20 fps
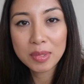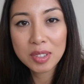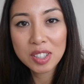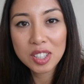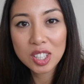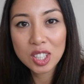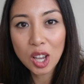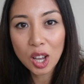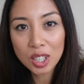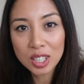
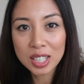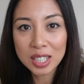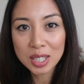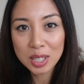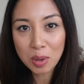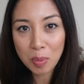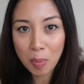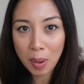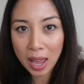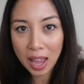
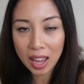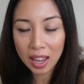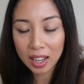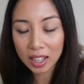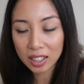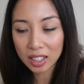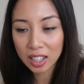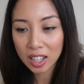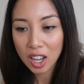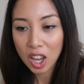starting to
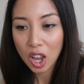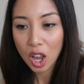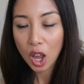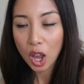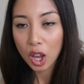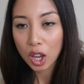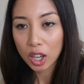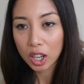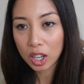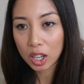pack
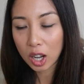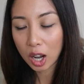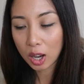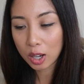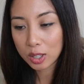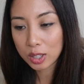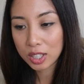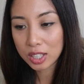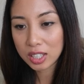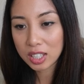
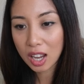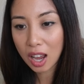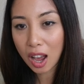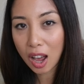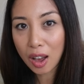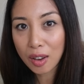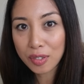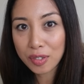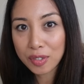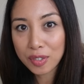clothes
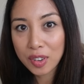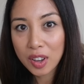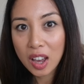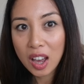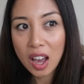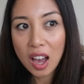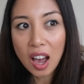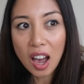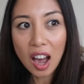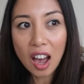stuff.
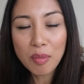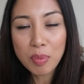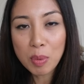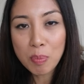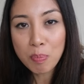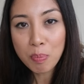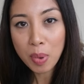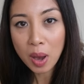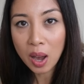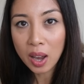I've
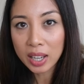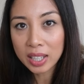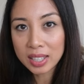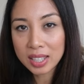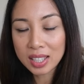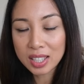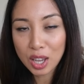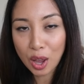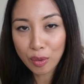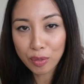been
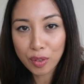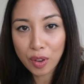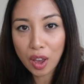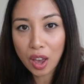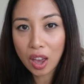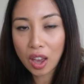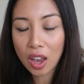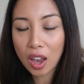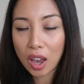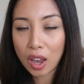buying stuff for
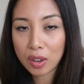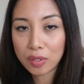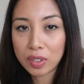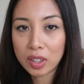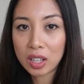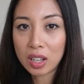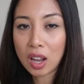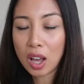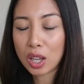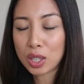her over
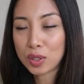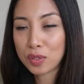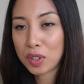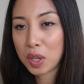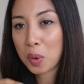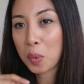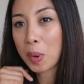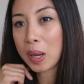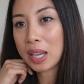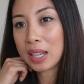the last
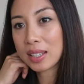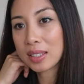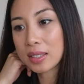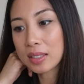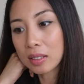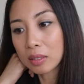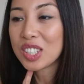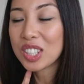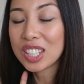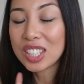few
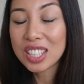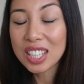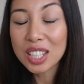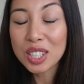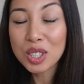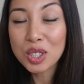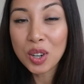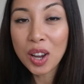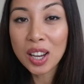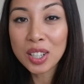weeks. She
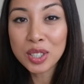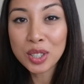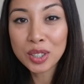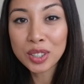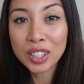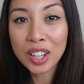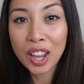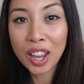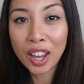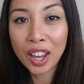just tried
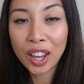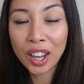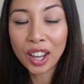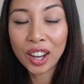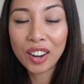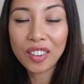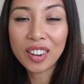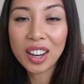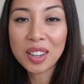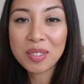on
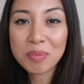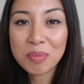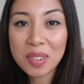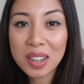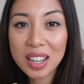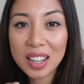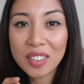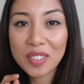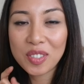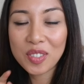
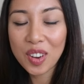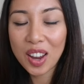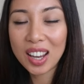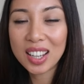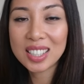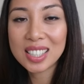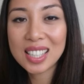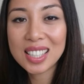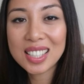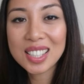her
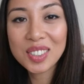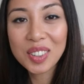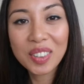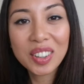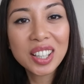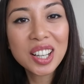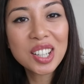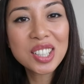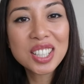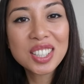first
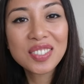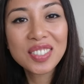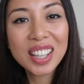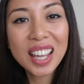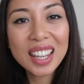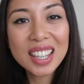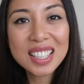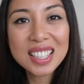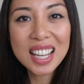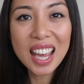sewing costume
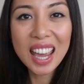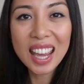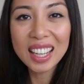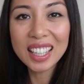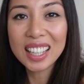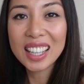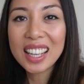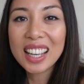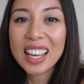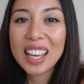the other
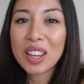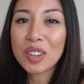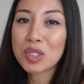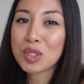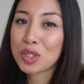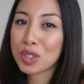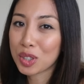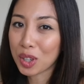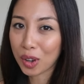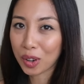day.
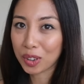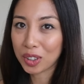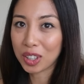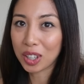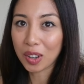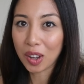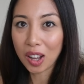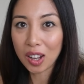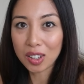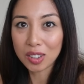So
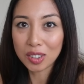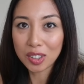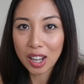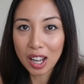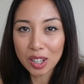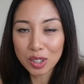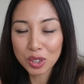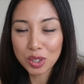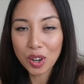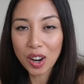cute.
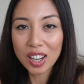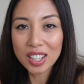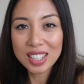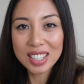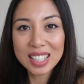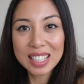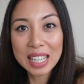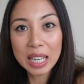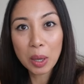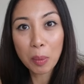I'll try
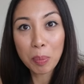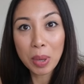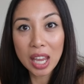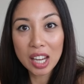and stick a